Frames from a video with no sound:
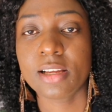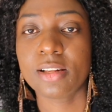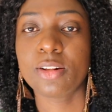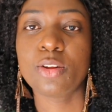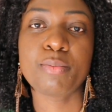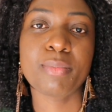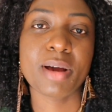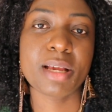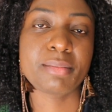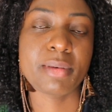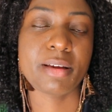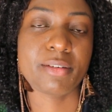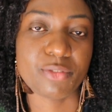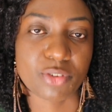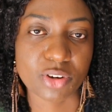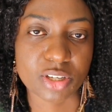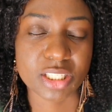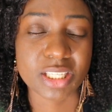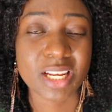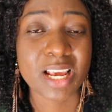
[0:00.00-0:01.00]
don't mind my
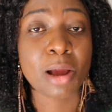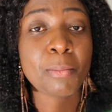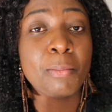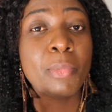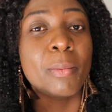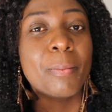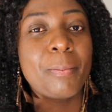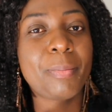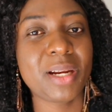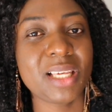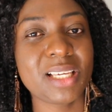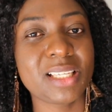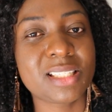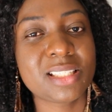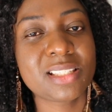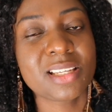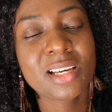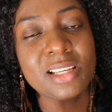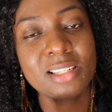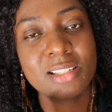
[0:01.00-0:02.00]
voice, but
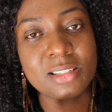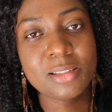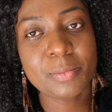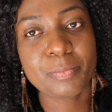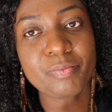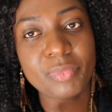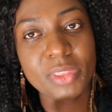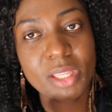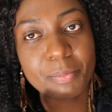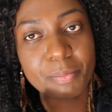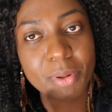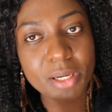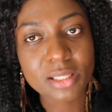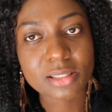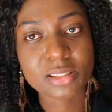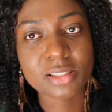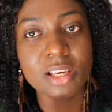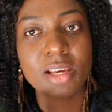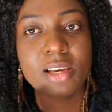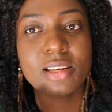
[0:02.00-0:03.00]
please
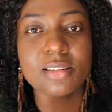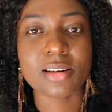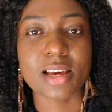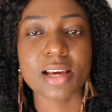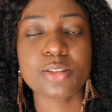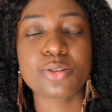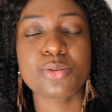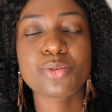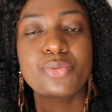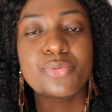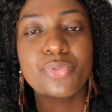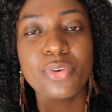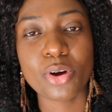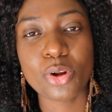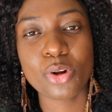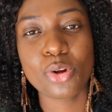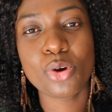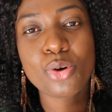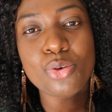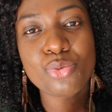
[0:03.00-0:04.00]
try to
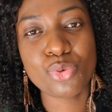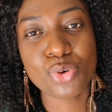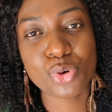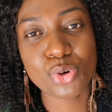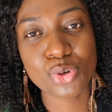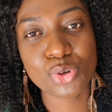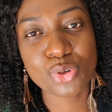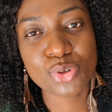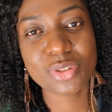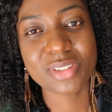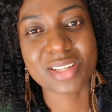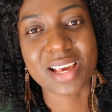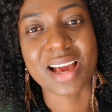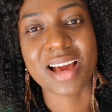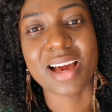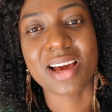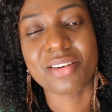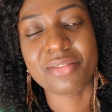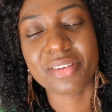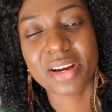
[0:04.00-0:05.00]
follow rules
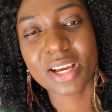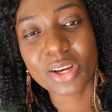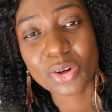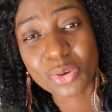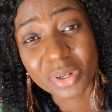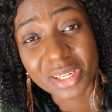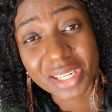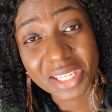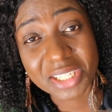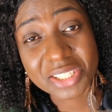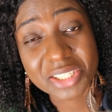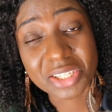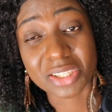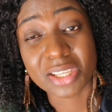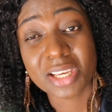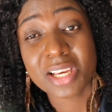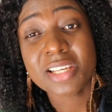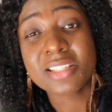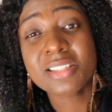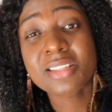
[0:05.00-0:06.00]
and
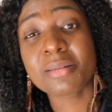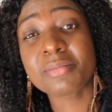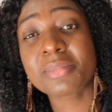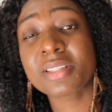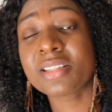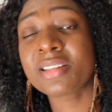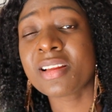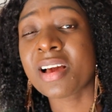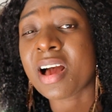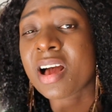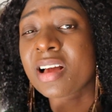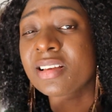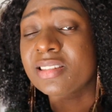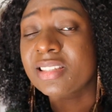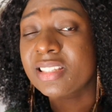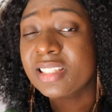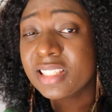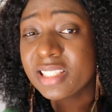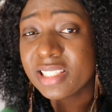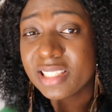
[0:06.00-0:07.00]
regulations. Something
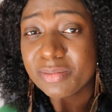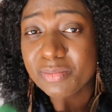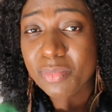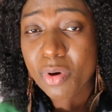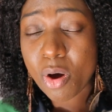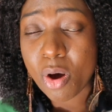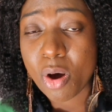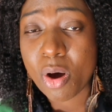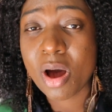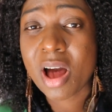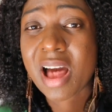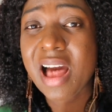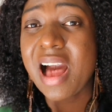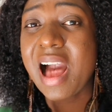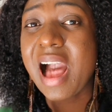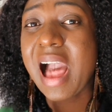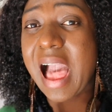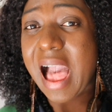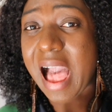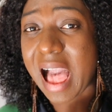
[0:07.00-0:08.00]
as small
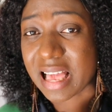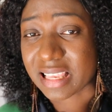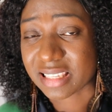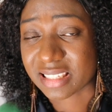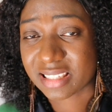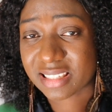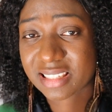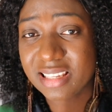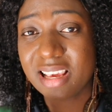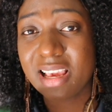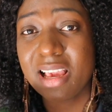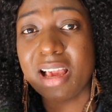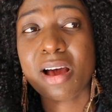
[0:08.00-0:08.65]
as